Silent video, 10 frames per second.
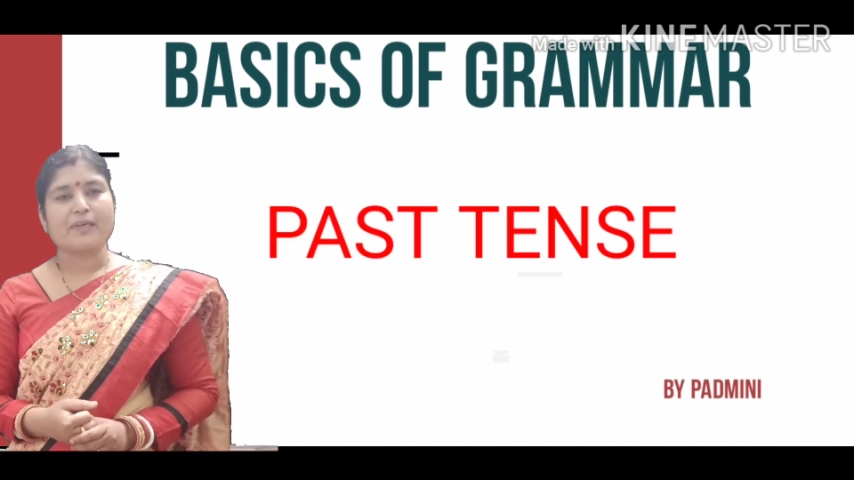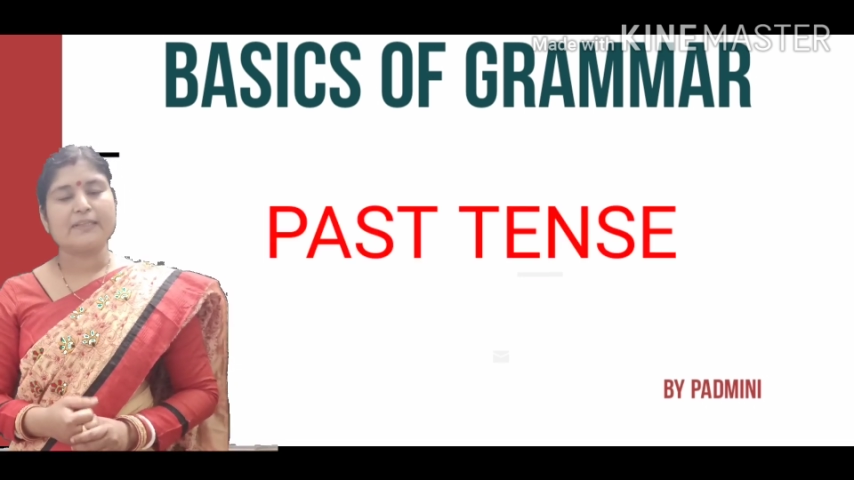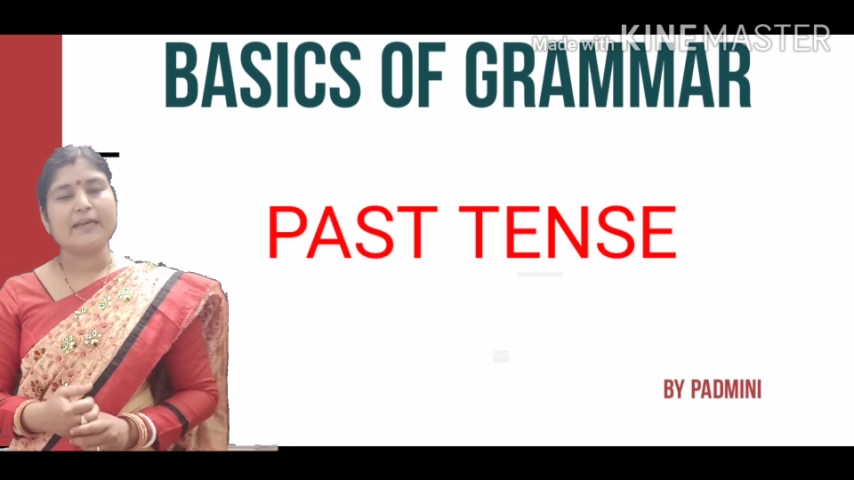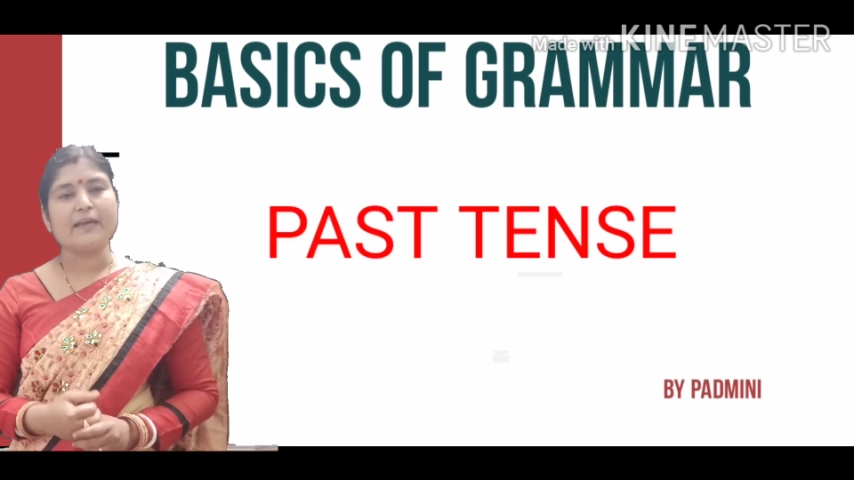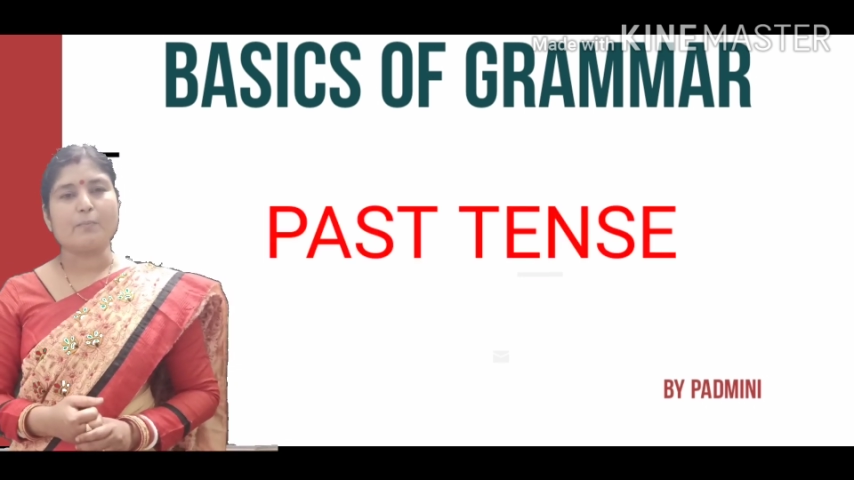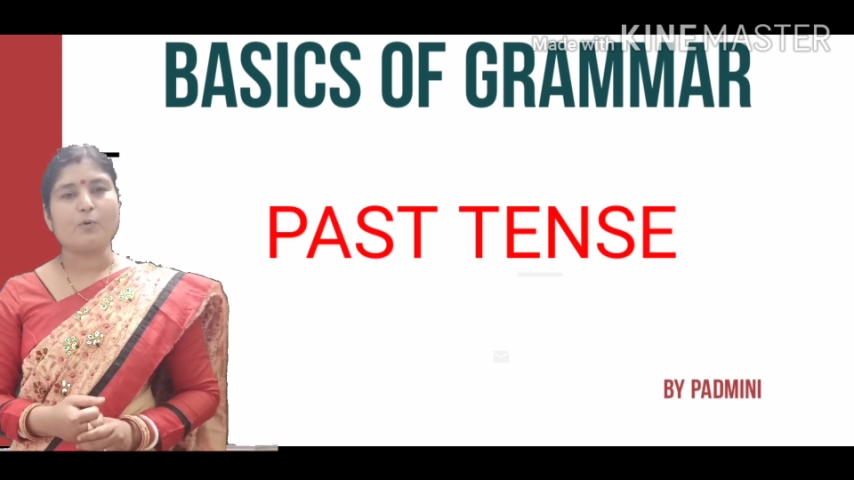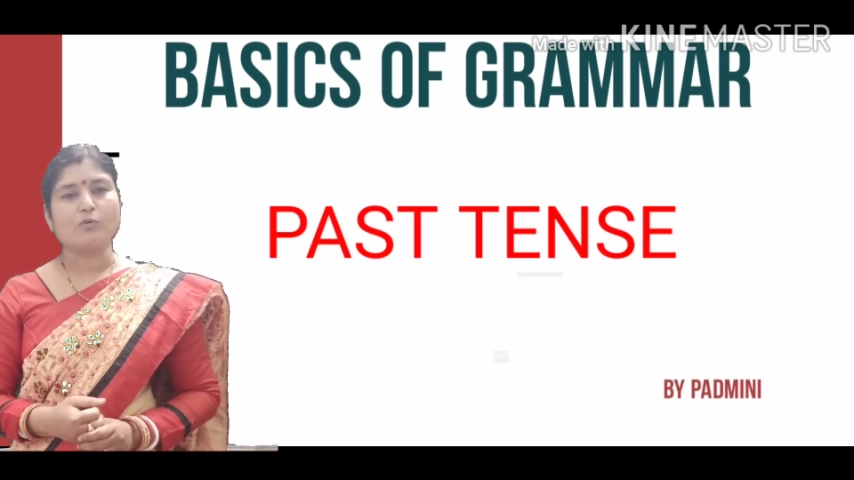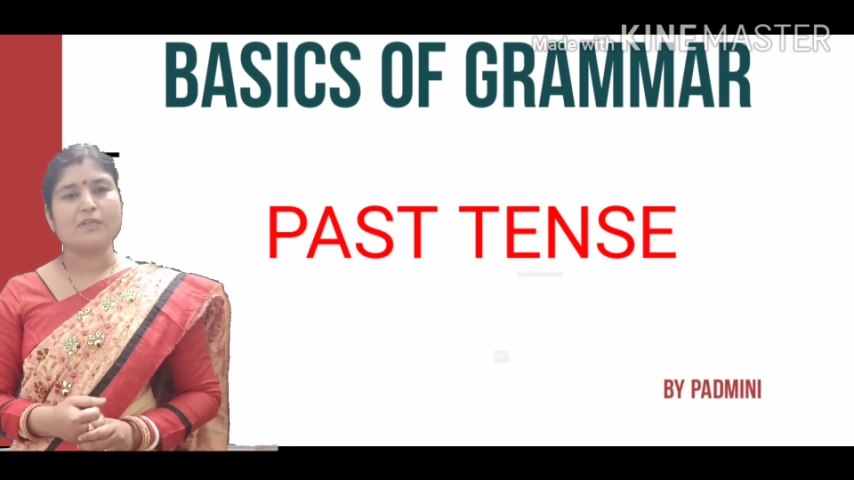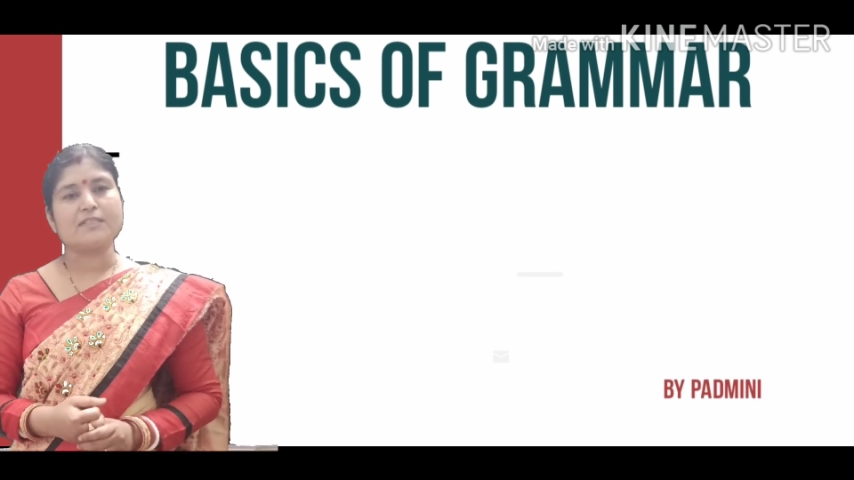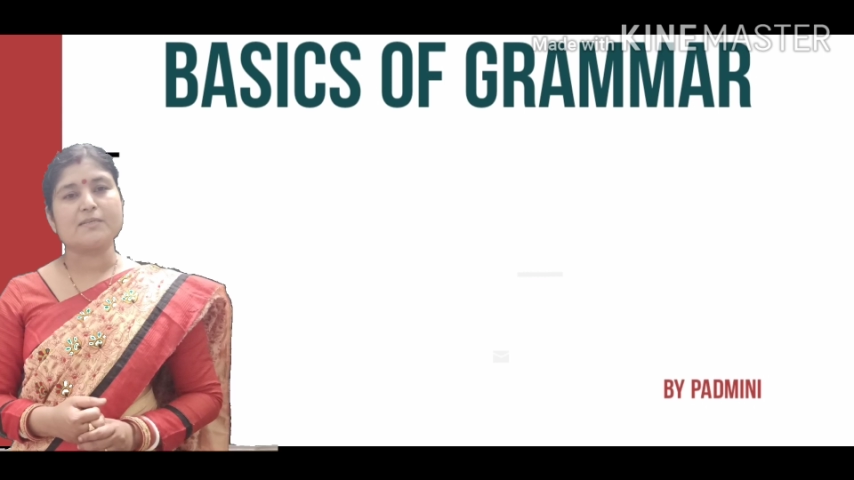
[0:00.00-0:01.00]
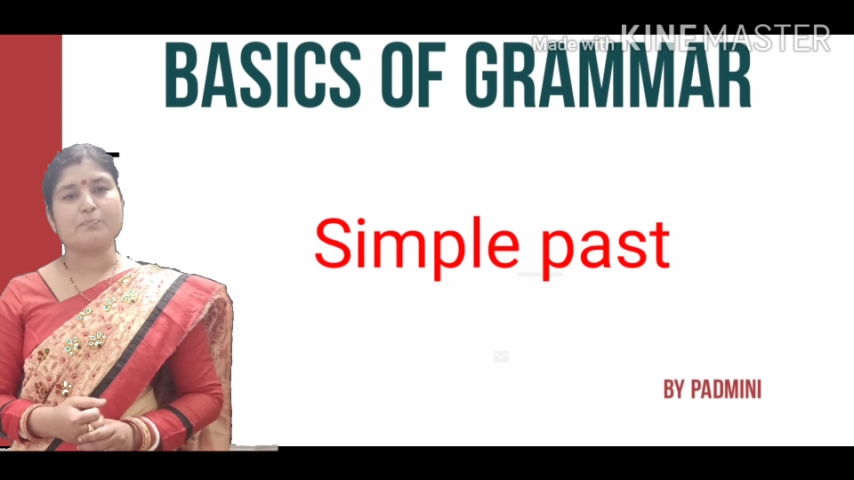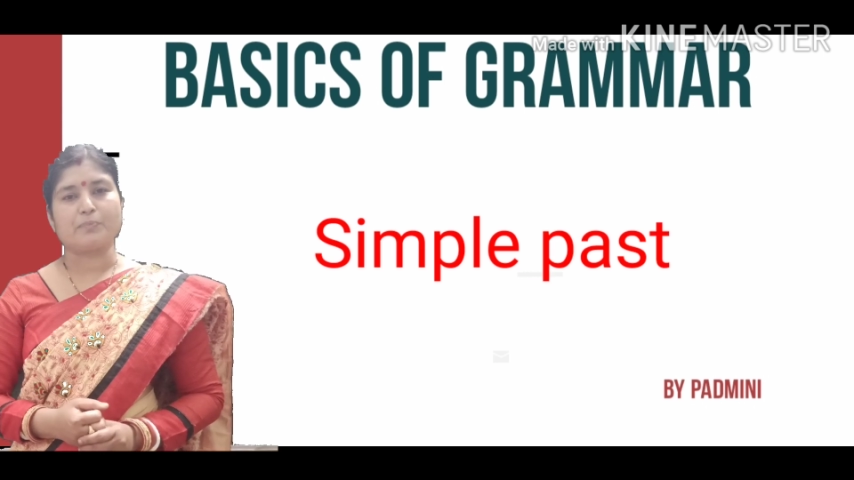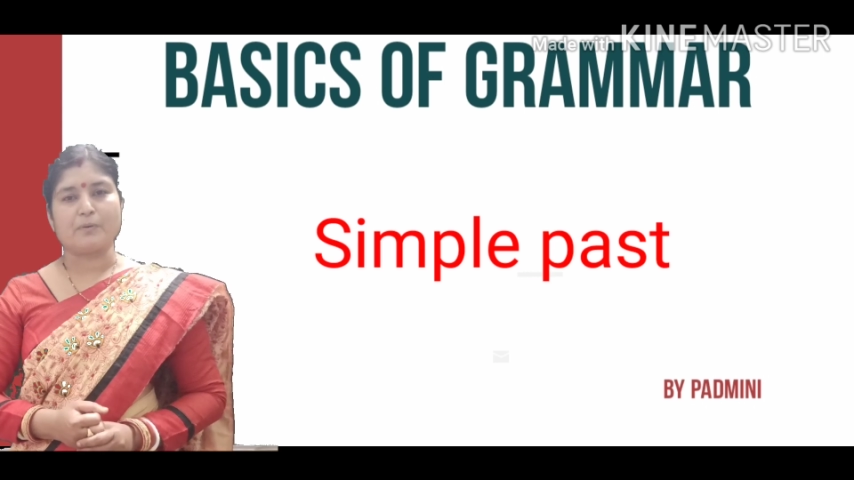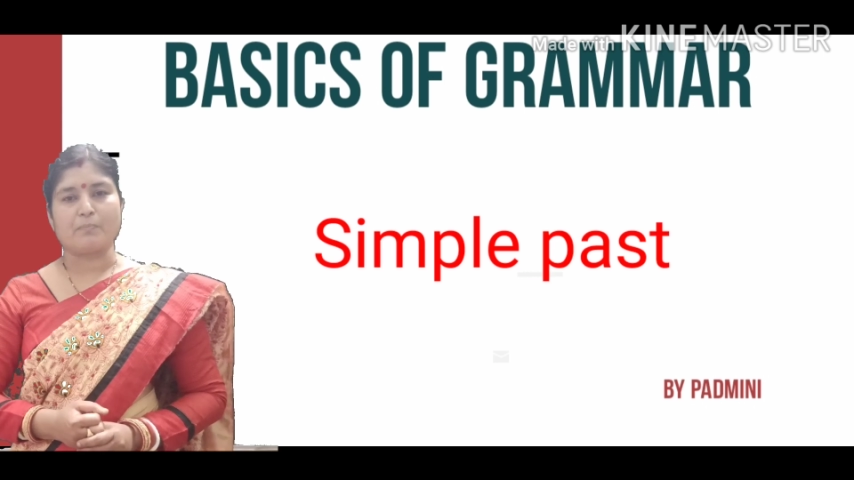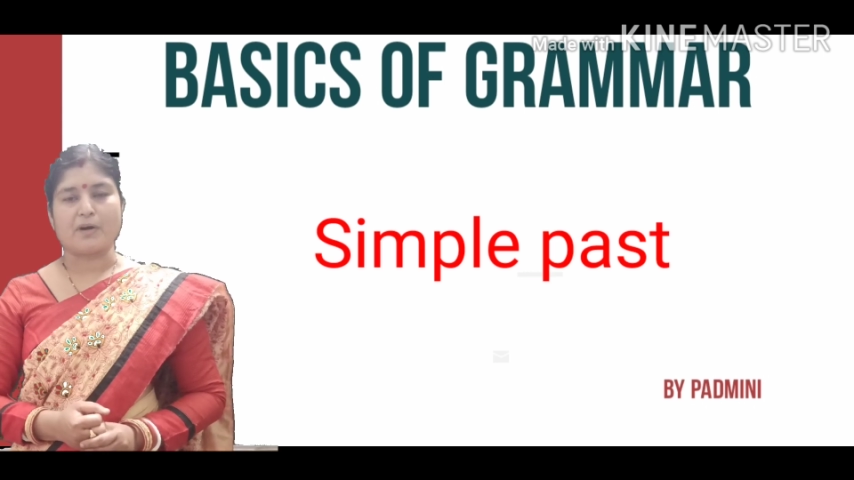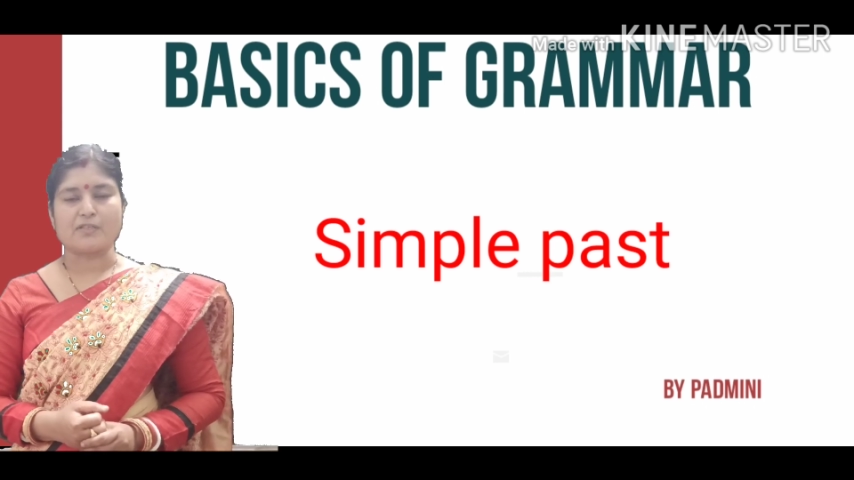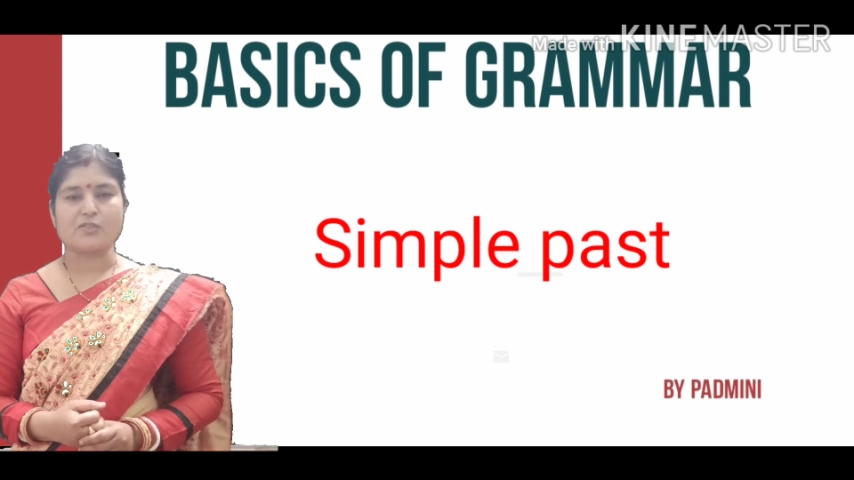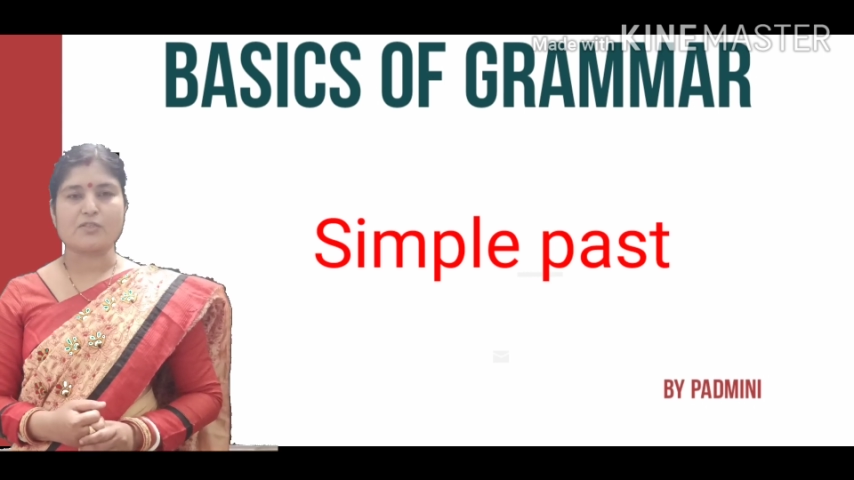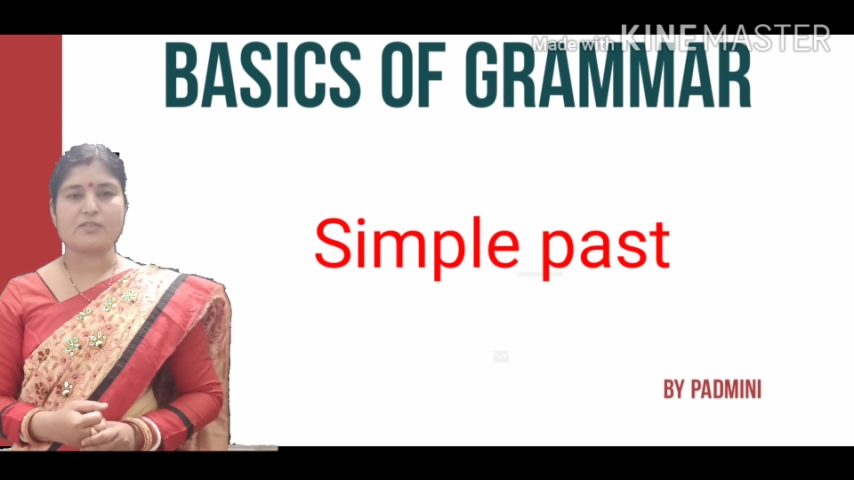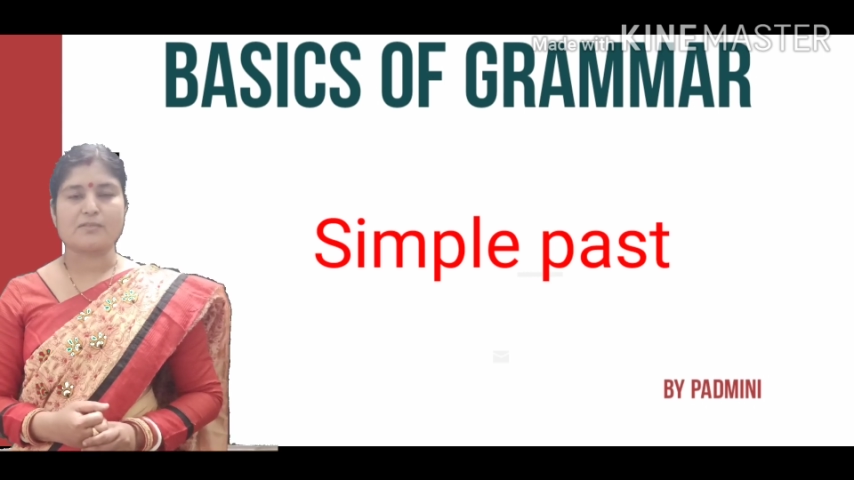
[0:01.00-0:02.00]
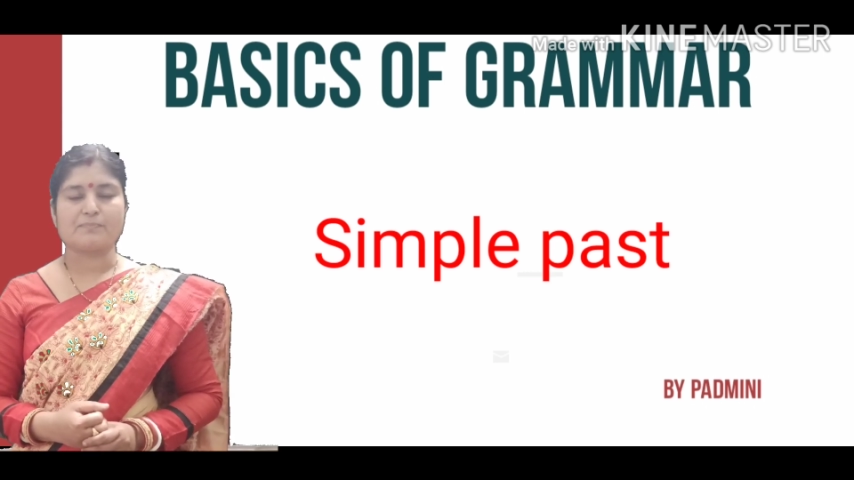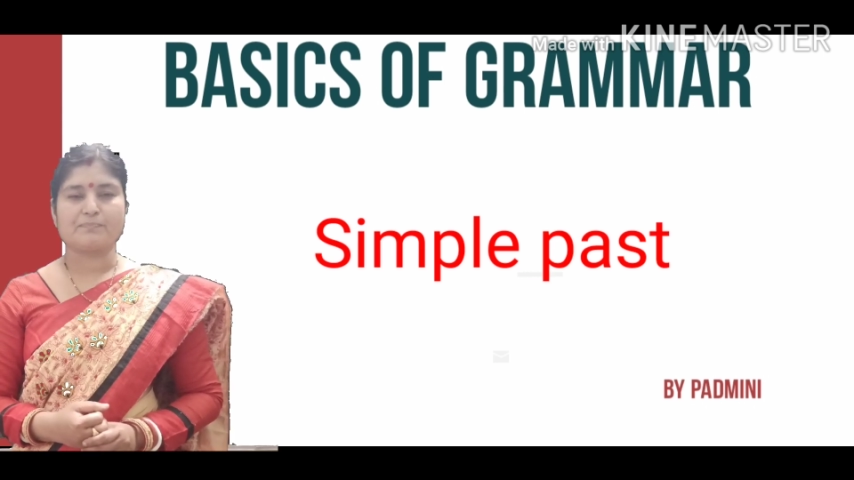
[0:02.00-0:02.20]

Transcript: Think about the simple past.